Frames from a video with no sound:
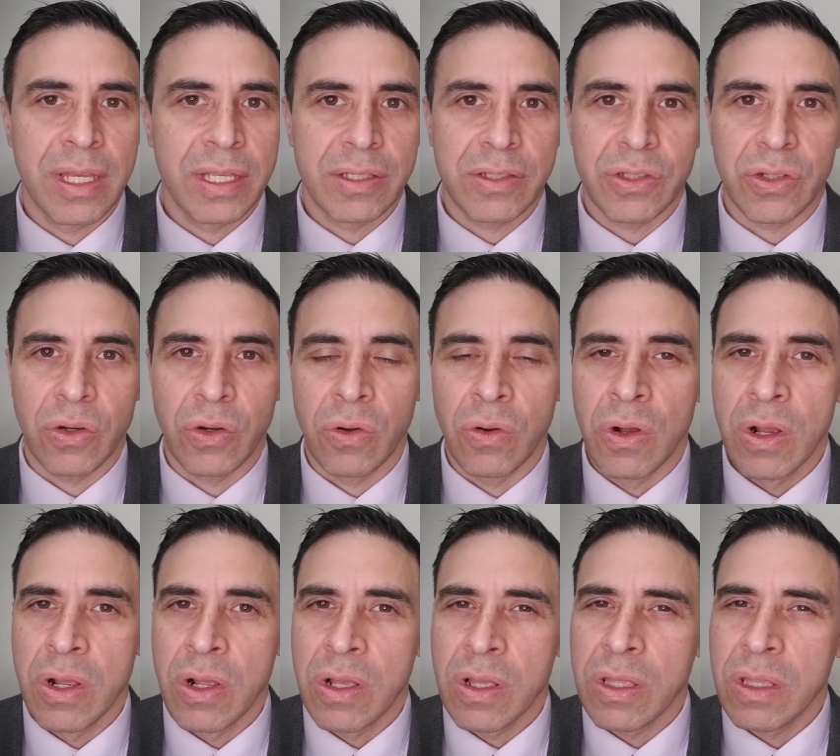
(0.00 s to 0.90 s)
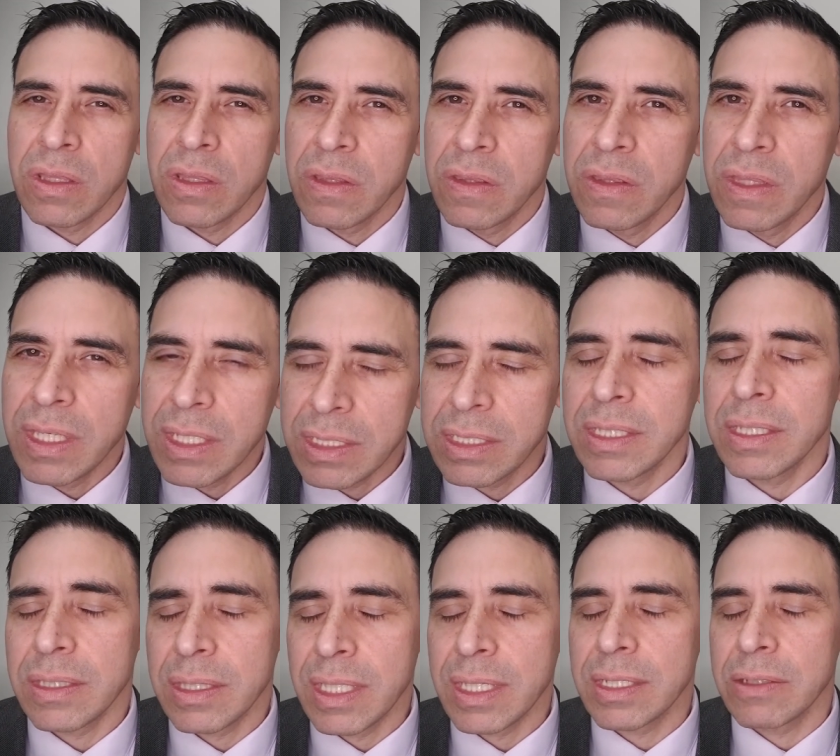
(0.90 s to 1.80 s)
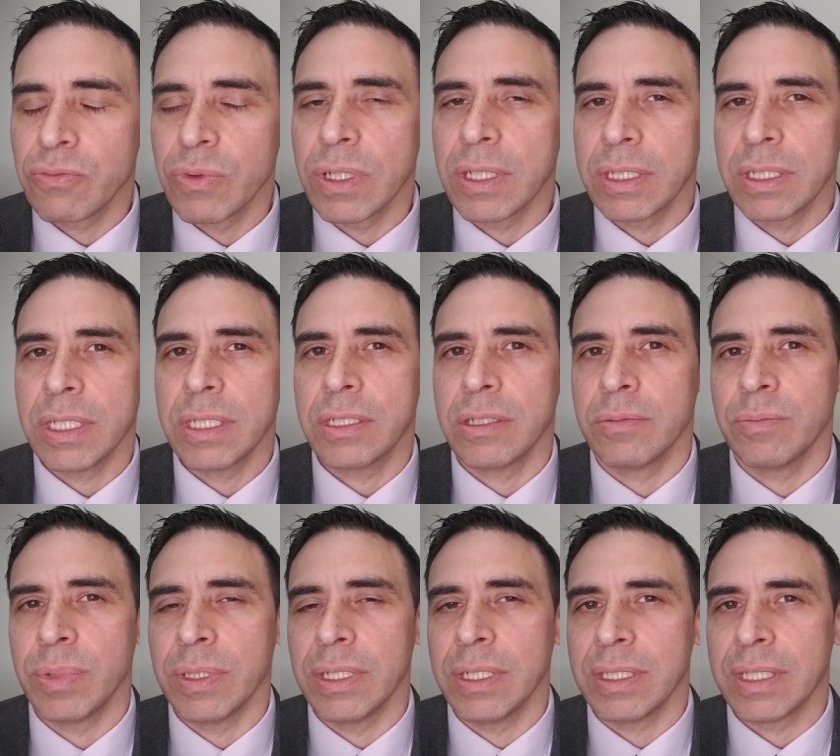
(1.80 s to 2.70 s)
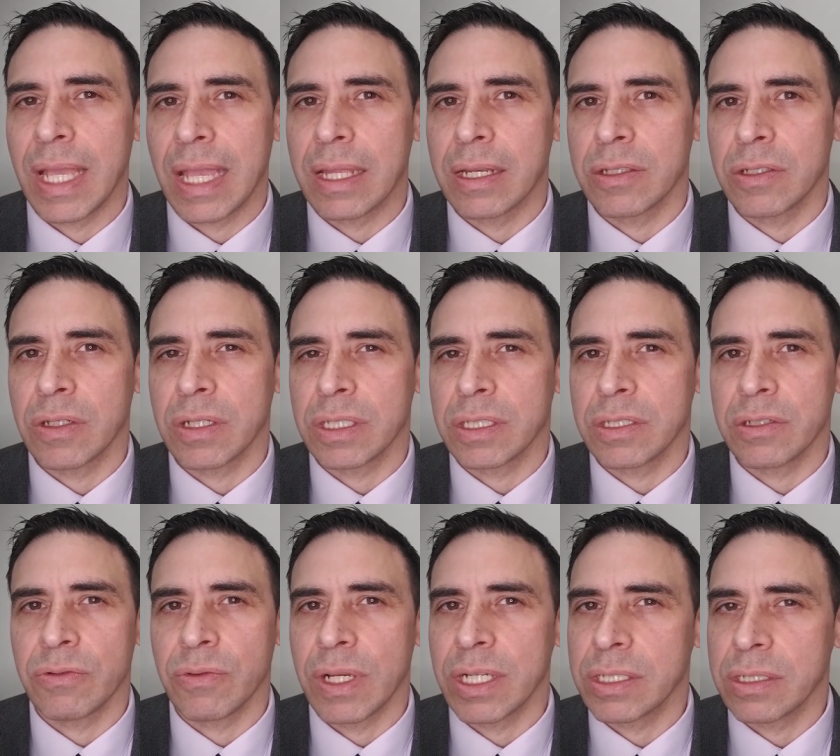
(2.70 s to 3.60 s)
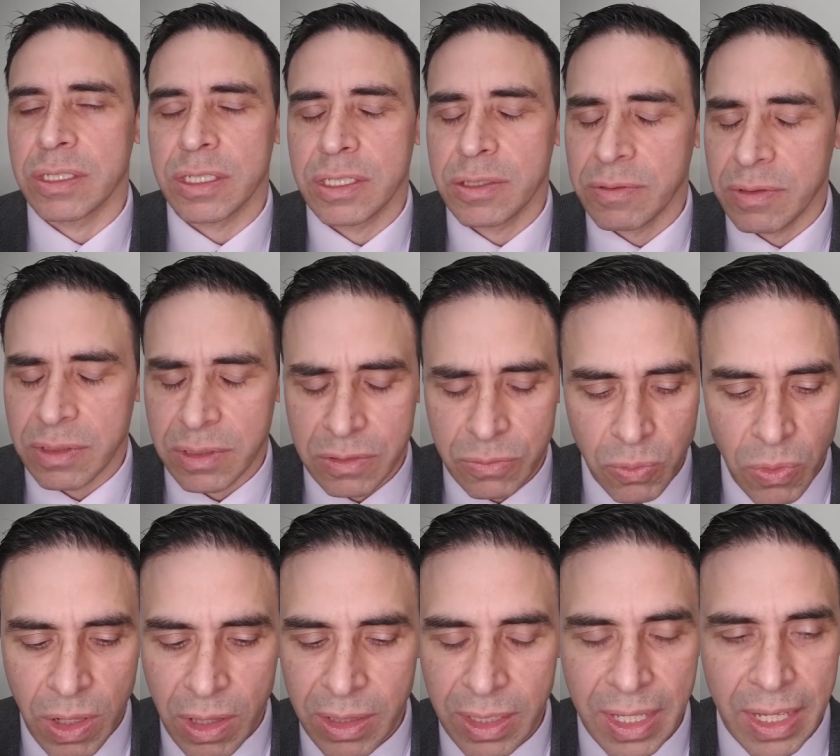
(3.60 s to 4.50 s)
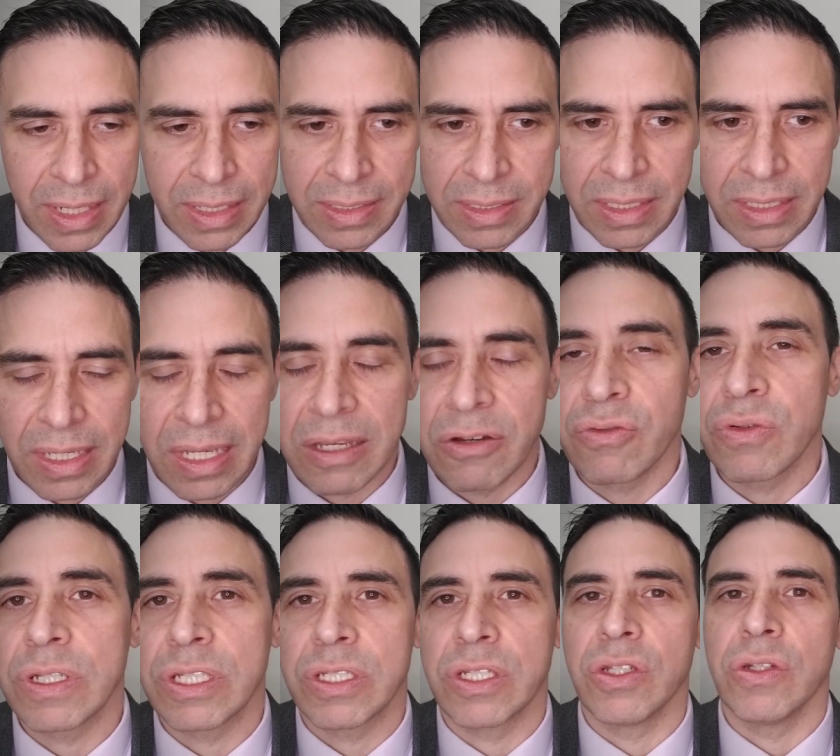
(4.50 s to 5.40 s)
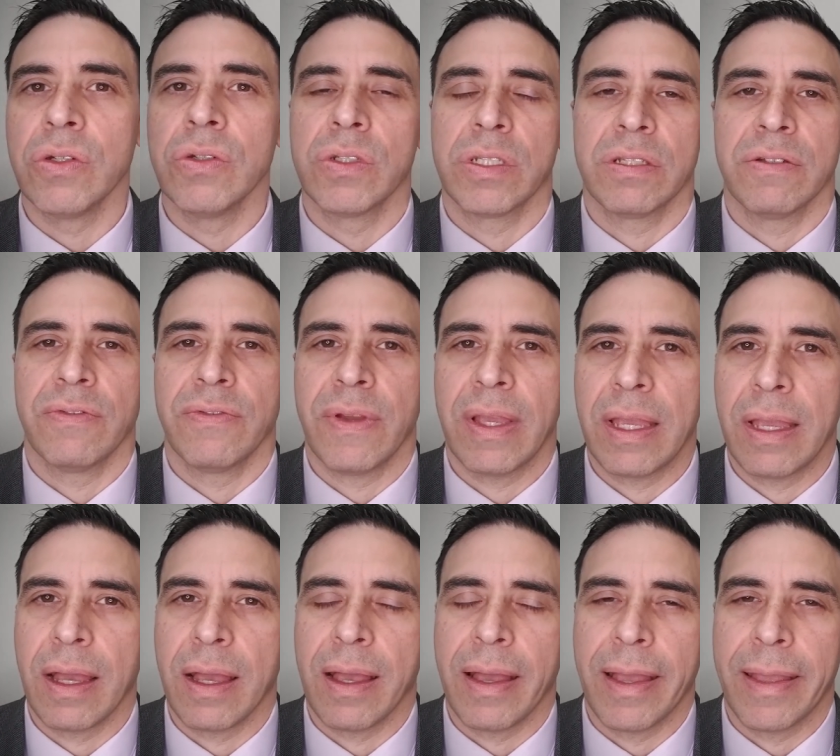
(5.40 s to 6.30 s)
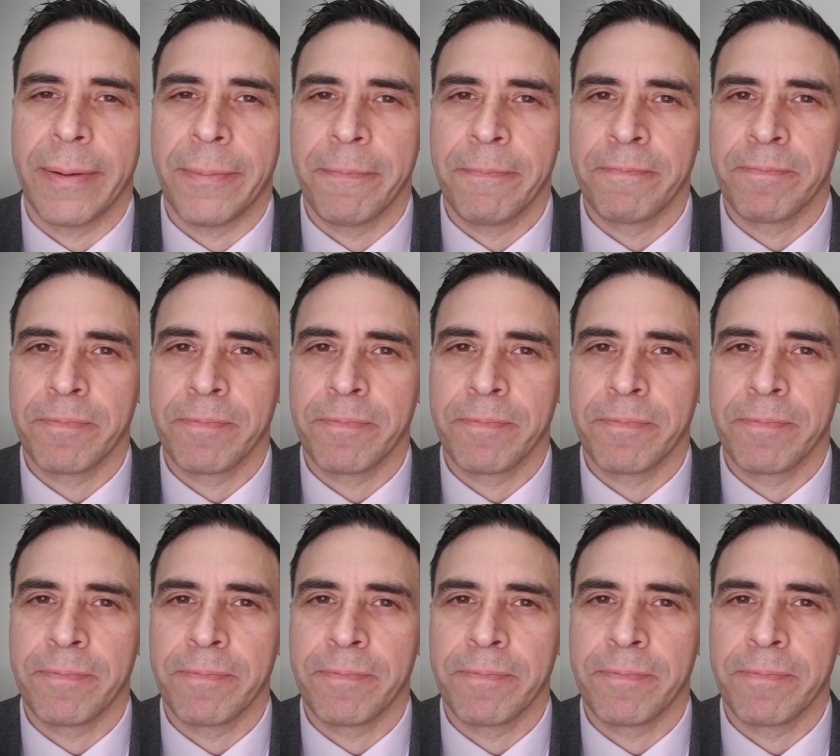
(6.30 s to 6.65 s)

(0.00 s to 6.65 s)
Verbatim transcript: So these things really need to be taken into consideration, as well as the increased use of A I.